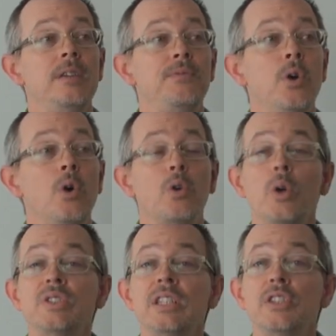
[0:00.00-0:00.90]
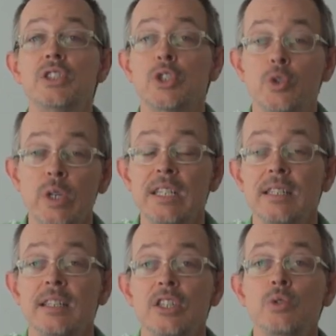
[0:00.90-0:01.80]
If you're crossing the
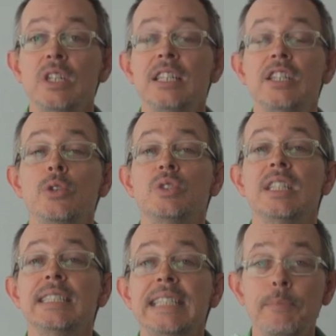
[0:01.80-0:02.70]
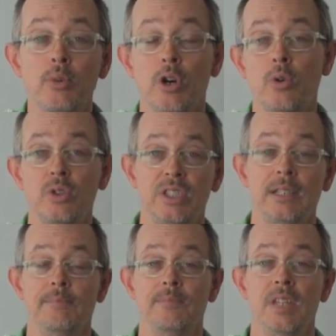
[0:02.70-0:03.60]
street, you need to use the zebra crossing.